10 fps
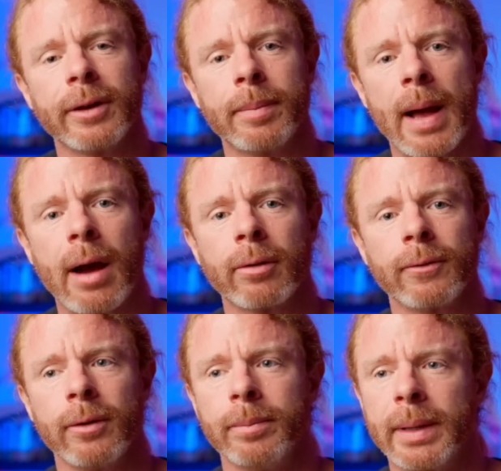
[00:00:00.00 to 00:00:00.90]
very
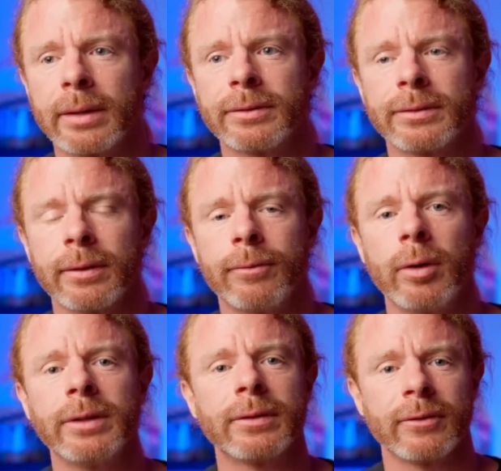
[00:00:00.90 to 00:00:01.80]
powerful because it's a
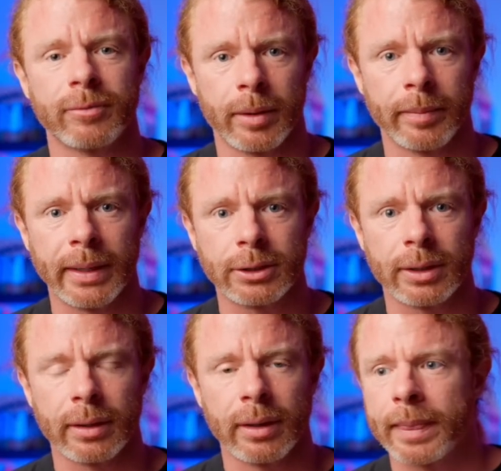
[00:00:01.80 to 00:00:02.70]
voice of
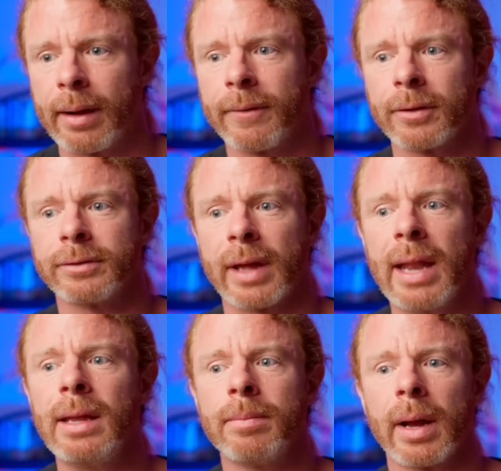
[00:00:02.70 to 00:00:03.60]
permission. Now, if there's
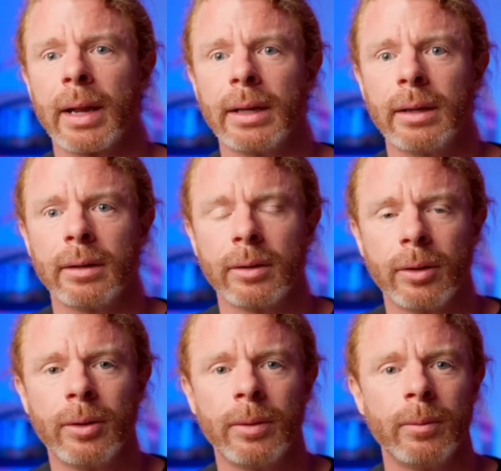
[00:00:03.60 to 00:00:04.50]
anybody
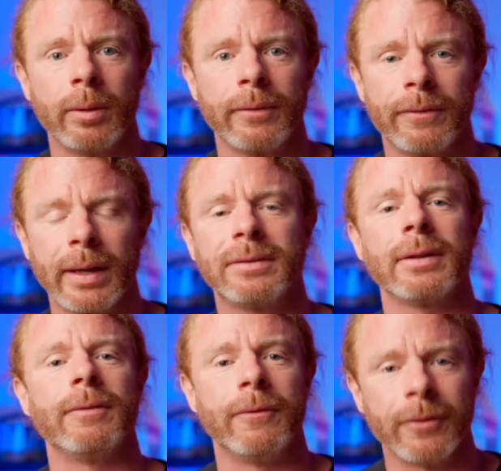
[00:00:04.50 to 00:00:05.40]
who would face
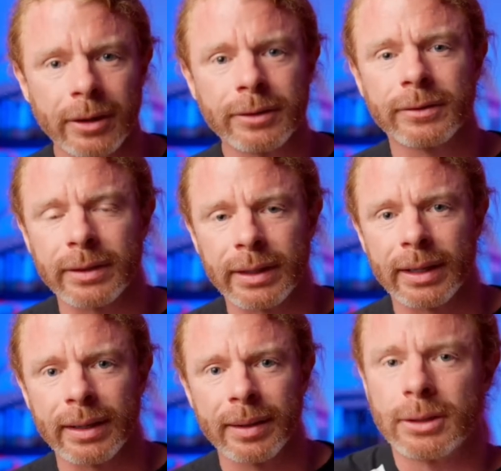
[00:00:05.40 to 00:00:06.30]

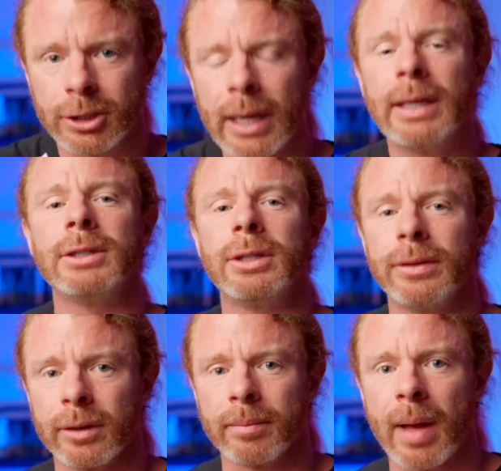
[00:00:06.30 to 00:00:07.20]
adversity
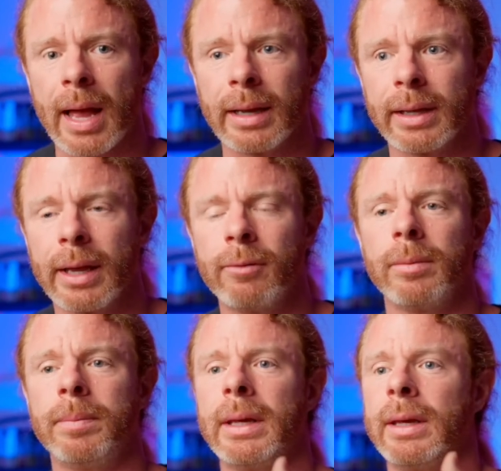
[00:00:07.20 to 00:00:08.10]
changing their mind, it
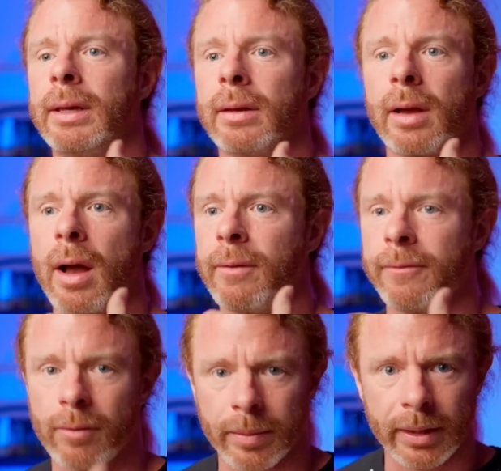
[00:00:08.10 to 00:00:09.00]
would be a
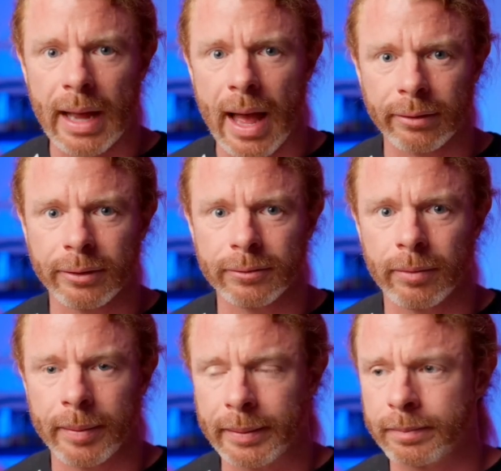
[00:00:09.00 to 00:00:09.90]
former
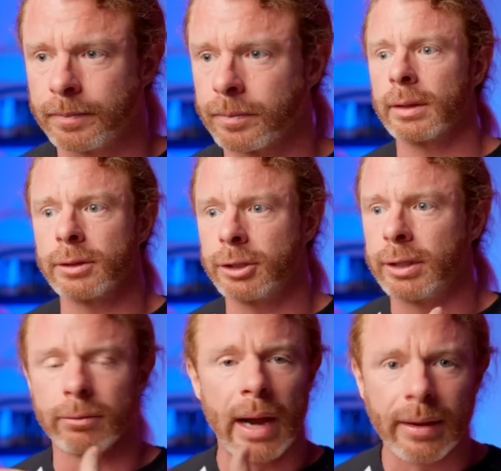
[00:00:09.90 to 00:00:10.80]
congresswoman
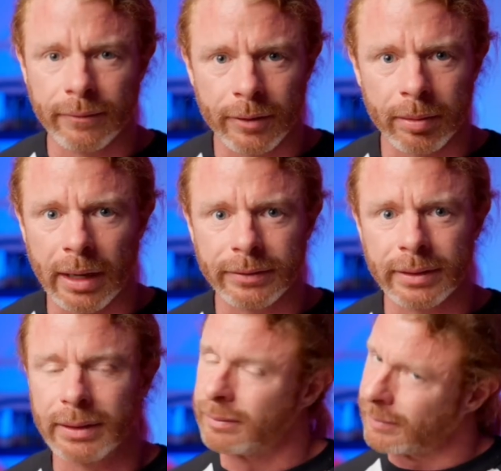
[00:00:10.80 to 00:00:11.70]
she ran for
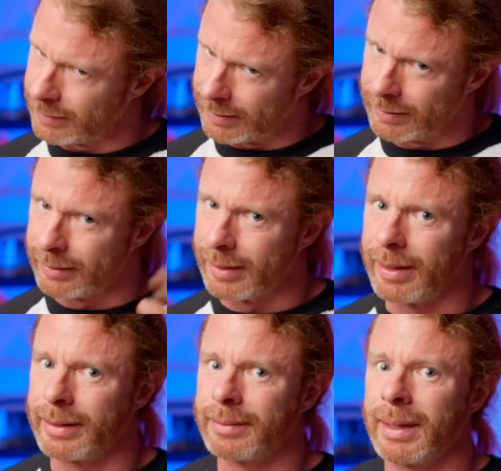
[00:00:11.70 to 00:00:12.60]
president, and Hillary
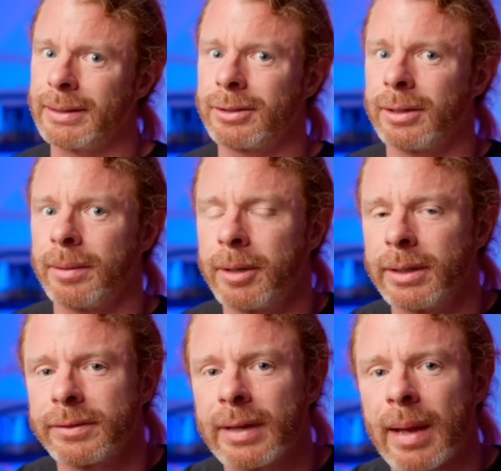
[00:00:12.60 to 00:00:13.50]
Clinton made sure to put
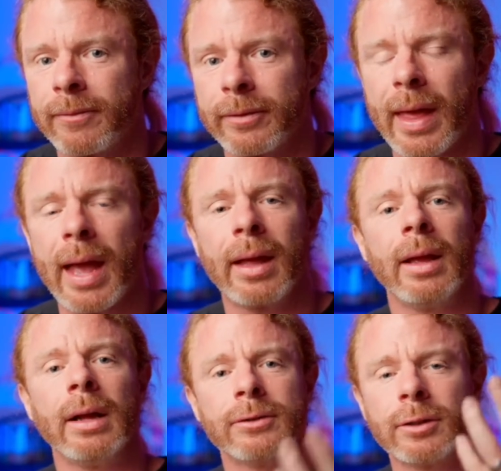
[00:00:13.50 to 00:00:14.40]
a stop for that.
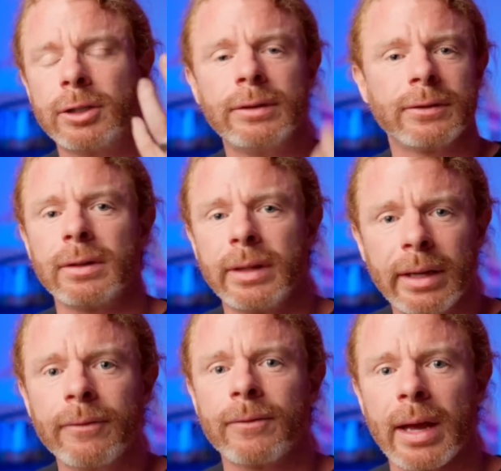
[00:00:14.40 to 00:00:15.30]
So she
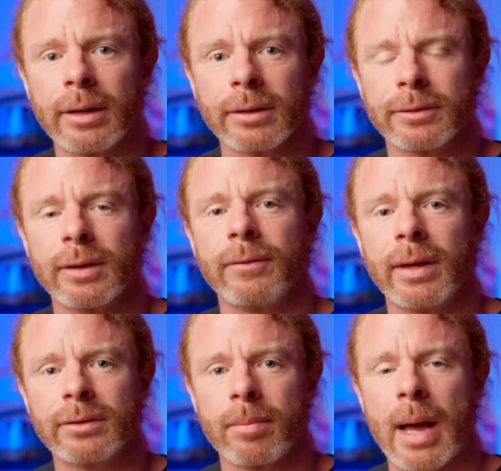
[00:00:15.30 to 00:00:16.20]
solidified herself
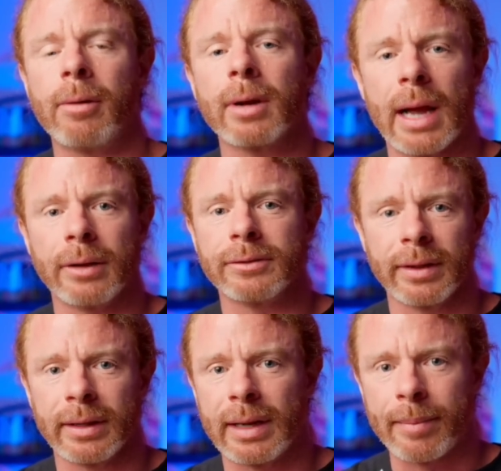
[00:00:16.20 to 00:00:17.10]
as a powerhouse
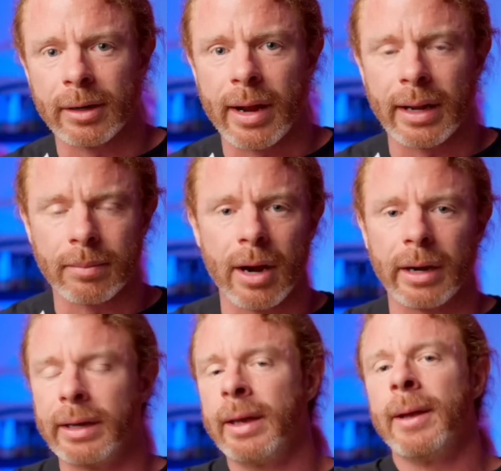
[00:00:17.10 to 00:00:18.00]
in the Democratic
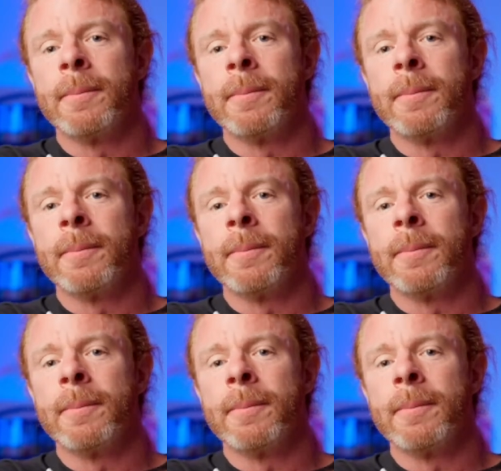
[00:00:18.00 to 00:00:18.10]
Party.